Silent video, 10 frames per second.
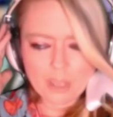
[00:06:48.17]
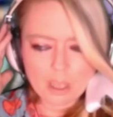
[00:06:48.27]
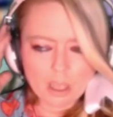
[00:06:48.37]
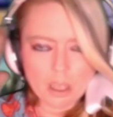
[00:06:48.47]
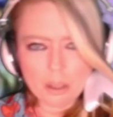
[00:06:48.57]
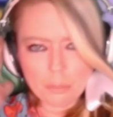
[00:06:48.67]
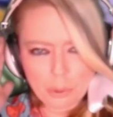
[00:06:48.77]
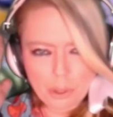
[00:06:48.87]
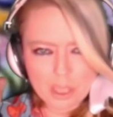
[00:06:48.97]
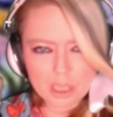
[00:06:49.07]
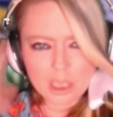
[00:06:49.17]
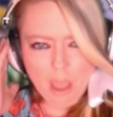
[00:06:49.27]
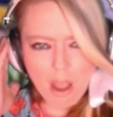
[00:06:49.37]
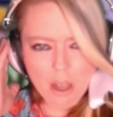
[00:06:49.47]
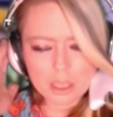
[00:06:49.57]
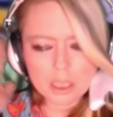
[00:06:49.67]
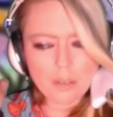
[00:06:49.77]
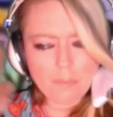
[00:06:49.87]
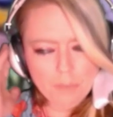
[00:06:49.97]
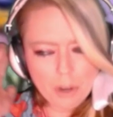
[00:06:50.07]
no part of salt
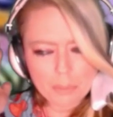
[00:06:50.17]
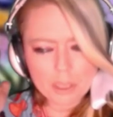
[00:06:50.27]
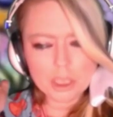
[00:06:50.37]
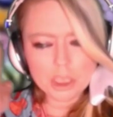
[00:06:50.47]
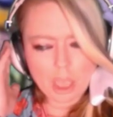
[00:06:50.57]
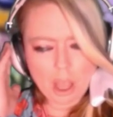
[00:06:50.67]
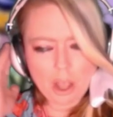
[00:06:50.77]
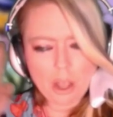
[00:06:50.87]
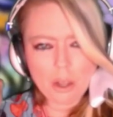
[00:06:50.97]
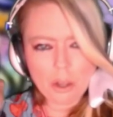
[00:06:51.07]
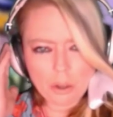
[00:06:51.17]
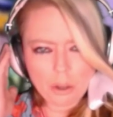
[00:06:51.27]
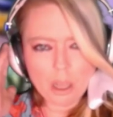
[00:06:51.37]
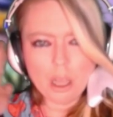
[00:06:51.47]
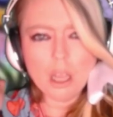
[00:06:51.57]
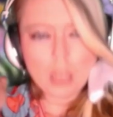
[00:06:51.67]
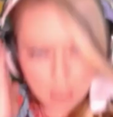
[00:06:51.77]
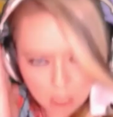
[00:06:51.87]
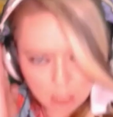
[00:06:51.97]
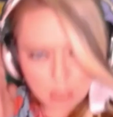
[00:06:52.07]
from yourself.
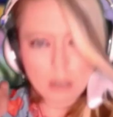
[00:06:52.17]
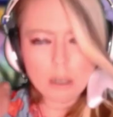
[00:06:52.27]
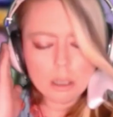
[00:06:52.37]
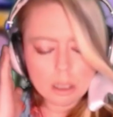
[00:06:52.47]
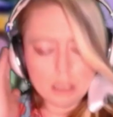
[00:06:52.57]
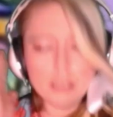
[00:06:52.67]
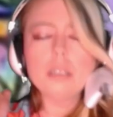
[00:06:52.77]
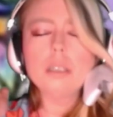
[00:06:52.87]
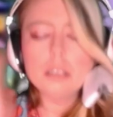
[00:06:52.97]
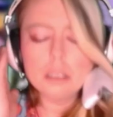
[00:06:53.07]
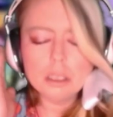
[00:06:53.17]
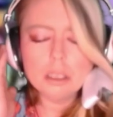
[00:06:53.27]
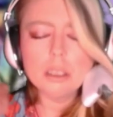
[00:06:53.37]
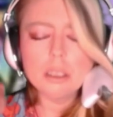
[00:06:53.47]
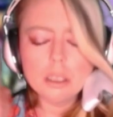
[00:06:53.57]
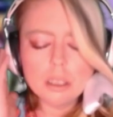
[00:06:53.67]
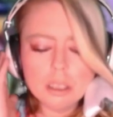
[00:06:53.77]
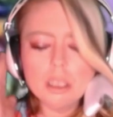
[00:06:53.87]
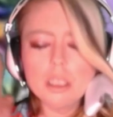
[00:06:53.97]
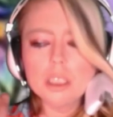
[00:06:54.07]
Oh, no part of
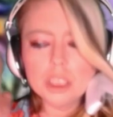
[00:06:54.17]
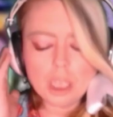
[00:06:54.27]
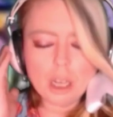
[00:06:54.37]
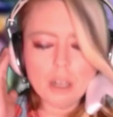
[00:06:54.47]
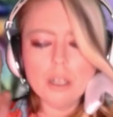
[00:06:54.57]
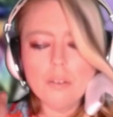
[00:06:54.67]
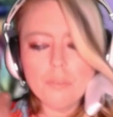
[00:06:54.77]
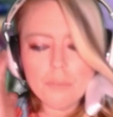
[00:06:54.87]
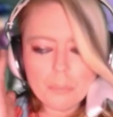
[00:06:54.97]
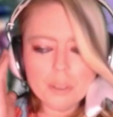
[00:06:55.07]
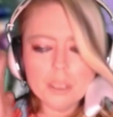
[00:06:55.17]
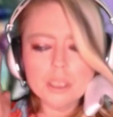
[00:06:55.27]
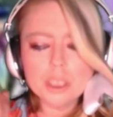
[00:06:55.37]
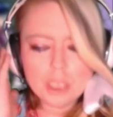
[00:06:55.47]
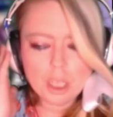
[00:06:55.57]
salt from yourself.